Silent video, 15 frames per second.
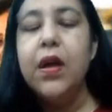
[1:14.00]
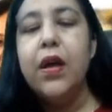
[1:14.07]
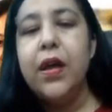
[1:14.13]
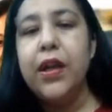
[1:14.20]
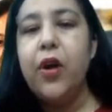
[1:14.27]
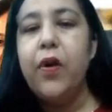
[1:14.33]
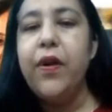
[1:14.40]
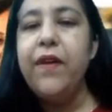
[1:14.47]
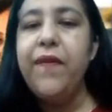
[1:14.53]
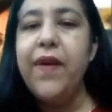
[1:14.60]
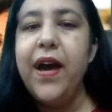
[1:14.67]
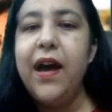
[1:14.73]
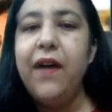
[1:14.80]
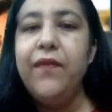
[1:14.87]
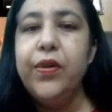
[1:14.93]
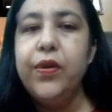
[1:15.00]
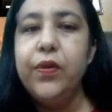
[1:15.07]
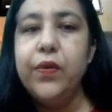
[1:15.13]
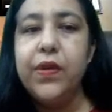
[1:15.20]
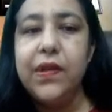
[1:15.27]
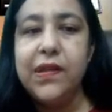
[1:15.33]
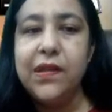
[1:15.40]
Now if I have to do
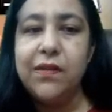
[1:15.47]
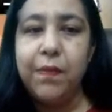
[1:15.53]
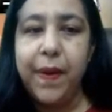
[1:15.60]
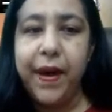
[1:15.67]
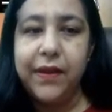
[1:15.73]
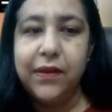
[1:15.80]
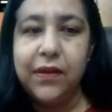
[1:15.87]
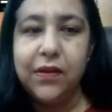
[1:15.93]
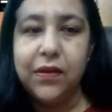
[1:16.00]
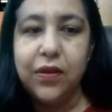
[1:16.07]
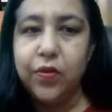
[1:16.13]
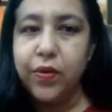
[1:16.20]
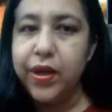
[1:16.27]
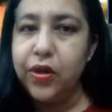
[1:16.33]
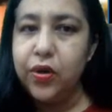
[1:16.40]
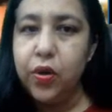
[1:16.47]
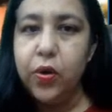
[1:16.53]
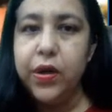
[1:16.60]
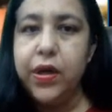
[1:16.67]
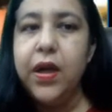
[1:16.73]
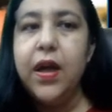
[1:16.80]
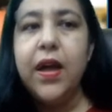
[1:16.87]
this in Python, you can
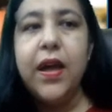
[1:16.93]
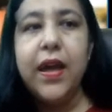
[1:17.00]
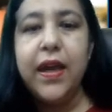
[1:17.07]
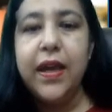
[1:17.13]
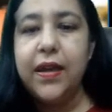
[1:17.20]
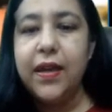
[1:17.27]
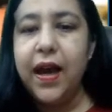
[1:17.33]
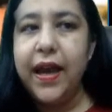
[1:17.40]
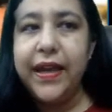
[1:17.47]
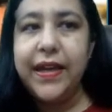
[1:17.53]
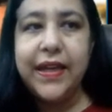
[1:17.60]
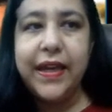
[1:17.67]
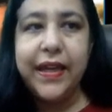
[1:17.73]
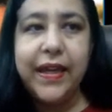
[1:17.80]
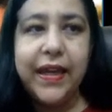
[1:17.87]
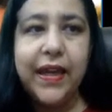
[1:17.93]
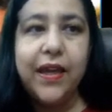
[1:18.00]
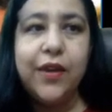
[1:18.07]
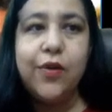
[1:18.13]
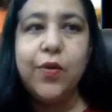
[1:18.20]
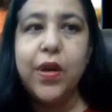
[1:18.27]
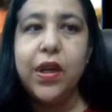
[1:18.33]
code in IDLE,
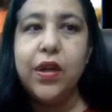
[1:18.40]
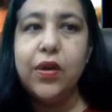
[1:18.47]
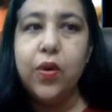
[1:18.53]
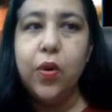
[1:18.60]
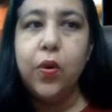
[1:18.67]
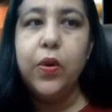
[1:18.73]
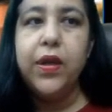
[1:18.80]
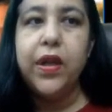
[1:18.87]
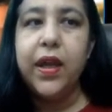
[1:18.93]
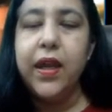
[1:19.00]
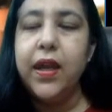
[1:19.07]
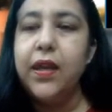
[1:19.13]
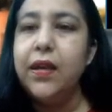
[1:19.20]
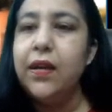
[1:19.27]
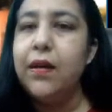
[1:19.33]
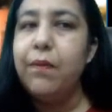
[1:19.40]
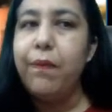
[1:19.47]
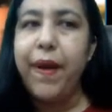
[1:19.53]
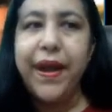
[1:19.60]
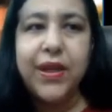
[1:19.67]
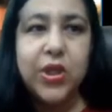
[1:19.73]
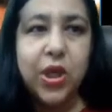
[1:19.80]
you can code in
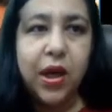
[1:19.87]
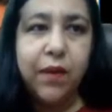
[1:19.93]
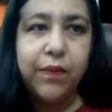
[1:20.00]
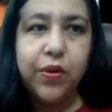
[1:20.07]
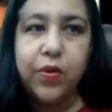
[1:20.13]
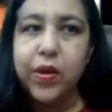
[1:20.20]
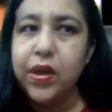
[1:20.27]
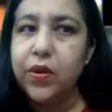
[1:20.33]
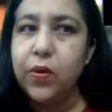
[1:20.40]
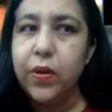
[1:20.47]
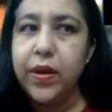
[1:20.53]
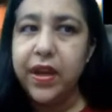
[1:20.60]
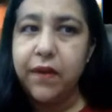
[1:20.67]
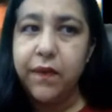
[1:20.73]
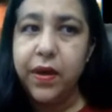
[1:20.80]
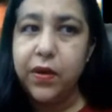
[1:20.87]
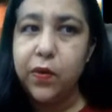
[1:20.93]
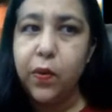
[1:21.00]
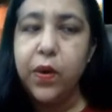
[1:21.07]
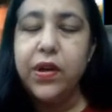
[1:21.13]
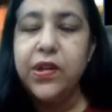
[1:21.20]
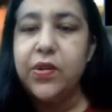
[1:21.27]
PyCharm, you can code anywhere you
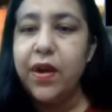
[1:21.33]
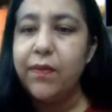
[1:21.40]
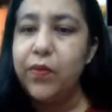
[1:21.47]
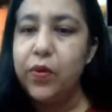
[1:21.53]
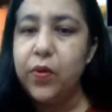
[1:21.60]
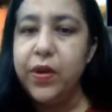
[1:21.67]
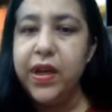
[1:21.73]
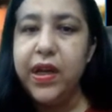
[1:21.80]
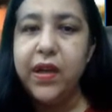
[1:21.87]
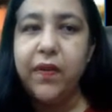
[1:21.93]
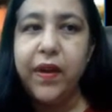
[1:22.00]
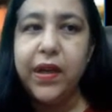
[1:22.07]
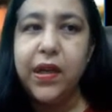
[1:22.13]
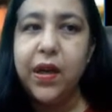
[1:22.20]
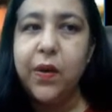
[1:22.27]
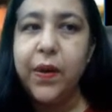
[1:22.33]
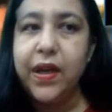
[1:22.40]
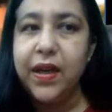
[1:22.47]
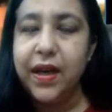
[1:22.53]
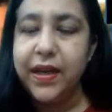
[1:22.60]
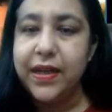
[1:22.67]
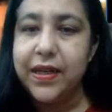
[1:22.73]
want. So I'm coding it right now in
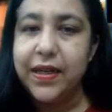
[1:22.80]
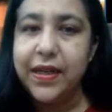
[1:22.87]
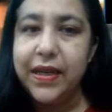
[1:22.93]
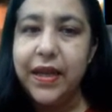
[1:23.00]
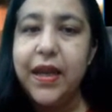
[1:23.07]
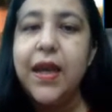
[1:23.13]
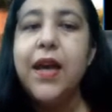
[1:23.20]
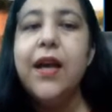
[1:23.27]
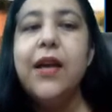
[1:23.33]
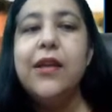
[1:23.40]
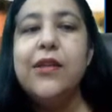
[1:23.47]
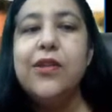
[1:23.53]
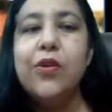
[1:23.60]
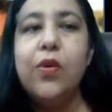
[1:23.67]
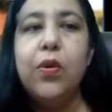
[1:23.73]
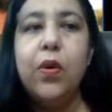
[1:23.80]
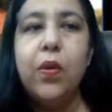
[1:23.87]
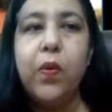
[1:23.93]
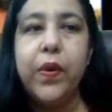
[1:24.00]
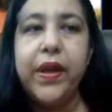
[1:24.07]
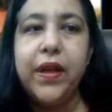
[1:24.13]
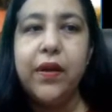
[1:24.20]
IDLE. So
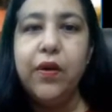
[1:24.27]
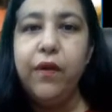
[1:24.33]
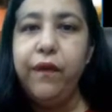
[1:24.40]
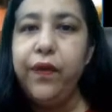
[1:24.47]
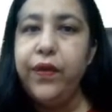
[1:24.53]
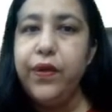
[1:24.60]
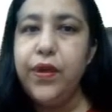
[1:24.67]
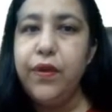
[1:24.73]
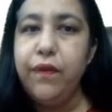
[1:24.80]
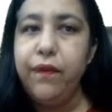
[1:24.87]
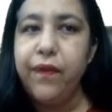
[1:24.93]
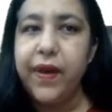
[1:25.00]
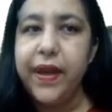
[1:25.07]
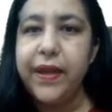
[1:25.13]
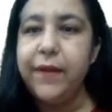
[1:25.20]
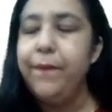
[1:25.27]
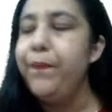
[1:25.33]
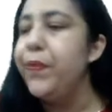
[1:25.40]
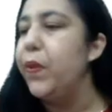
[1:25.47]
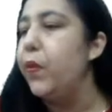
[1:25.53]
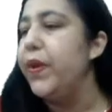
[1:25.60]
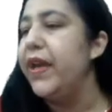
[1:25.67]
we'll go for new file.
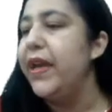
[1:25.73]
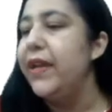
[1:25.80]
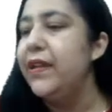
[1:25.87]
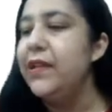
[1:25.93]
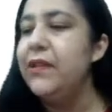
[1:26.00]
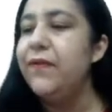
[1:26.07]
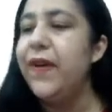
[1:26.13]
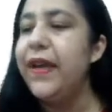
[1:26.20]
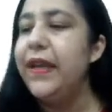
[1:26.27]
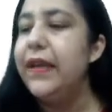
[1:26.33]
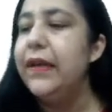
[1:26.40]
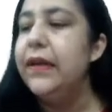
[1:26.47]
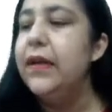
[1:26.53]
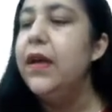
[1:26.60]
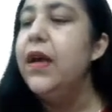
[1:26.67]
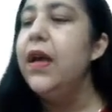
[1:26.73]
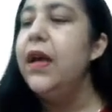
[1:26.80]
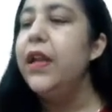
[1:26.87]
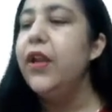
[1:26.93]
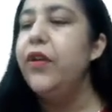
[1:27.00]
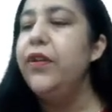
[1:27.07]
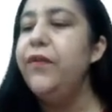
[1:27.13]
We get this file here.
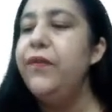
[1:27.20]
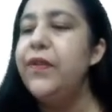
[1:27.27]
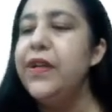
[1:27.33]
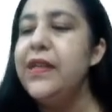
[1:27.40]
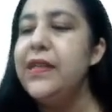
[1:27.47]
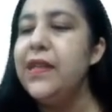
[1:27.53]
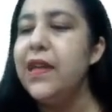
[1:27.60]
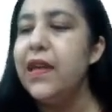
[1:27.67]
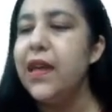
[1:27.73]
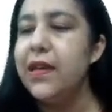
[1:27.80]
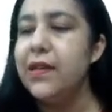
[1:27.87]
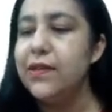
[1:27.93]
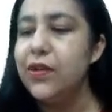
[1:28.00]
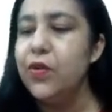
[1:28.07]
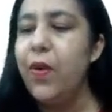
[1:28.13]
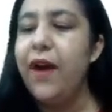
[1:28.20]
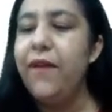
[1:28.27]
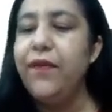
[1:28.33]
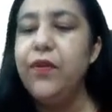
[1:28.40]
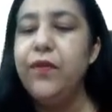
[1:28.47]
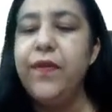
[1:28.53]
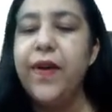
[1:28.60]
Now the first thing is you have
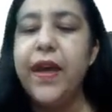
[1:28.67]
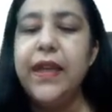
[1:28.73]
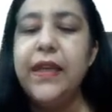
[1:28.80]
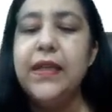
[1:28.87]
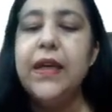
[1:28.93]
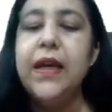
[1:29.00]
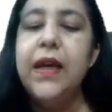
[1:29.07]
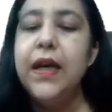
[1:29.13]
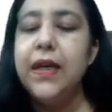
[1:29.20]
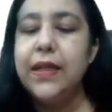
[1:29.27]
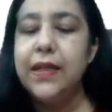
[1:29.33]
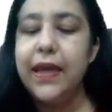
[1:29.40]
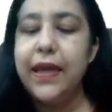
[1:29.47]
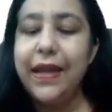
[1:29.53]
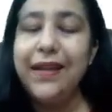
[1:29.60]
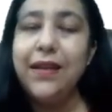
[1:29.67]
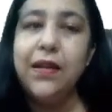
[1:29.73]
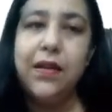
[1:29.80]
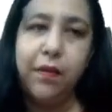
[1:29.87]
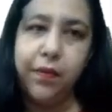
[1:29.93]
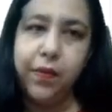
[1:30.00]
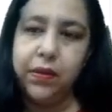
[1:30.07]
to find greater
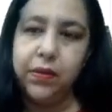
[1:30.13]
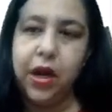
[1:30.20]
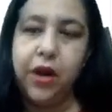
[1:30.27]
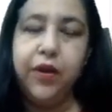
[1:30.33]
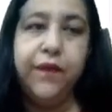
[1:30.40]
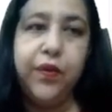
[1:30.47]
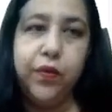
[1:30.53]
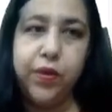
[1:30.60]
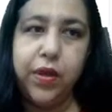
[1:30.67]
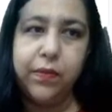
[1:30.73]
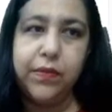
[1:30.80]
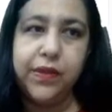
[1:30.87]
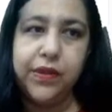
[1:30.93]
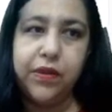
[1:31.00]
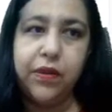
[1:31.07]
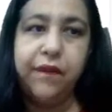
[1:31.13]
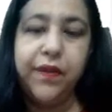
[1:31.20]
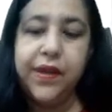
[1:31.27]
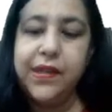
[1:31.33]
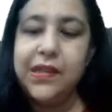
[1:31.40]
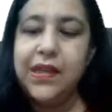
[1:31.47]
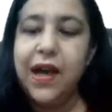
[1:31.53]
number out of two numbers. The
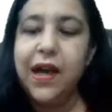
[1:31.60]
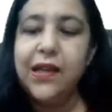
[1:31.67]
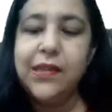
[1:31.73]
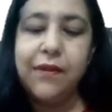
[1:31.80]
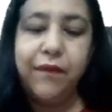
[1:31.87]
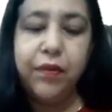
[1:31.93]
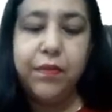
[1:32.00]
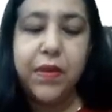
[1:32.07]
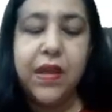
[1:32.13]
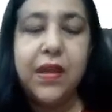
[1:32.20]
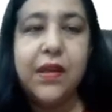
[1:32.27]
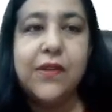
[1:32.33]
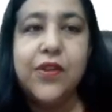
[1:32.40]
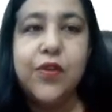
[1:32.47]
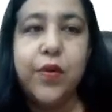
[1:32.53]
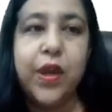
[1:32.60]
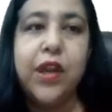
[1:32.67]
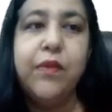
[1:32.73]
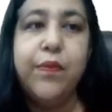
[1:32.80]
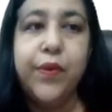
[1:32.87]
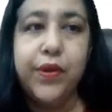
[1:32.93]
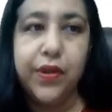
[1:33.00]
first task for me is to
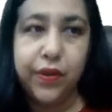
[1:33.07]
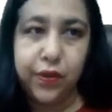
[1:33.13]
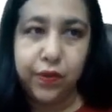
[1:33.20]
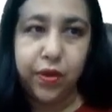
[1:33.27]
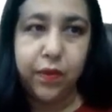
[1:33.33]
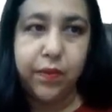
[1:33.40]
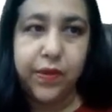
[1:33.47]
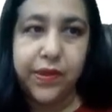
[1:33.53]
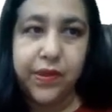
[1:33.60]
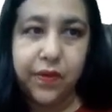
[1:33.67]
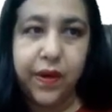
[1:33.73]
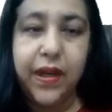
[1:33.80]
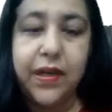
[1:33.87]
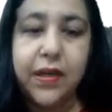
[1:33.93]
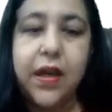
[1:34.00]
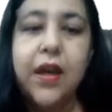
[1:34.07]
input the two numbers, right?